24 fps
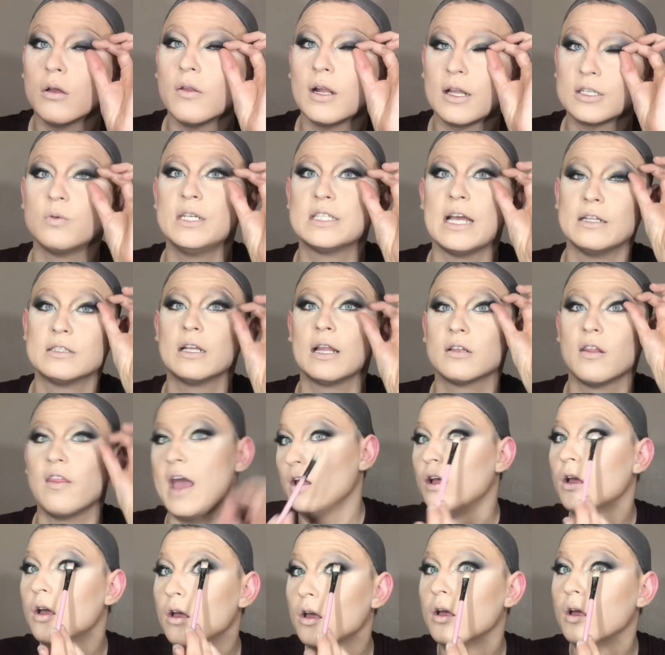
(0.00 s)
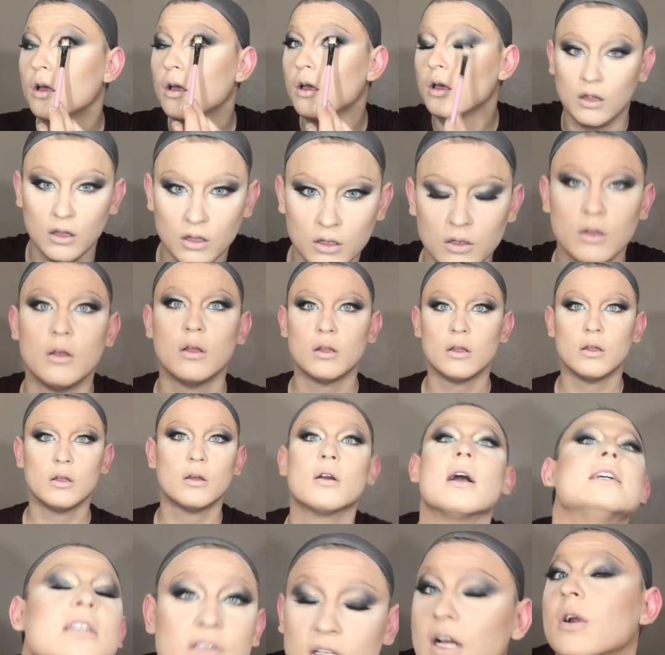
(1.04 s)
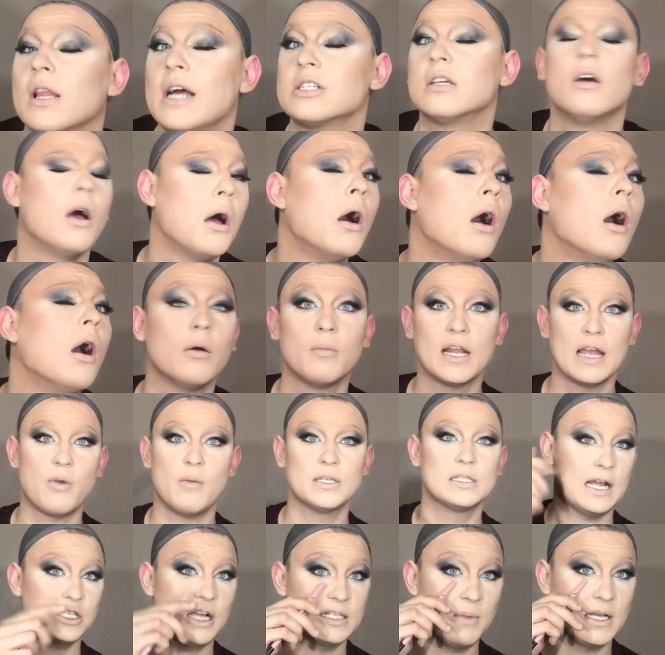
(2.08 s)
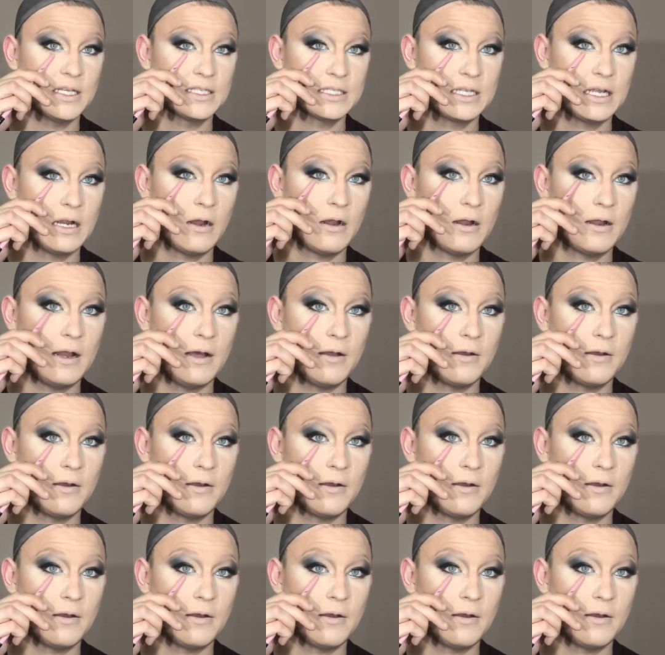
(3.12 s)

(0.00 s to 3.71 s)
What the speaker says: it first. But here I am.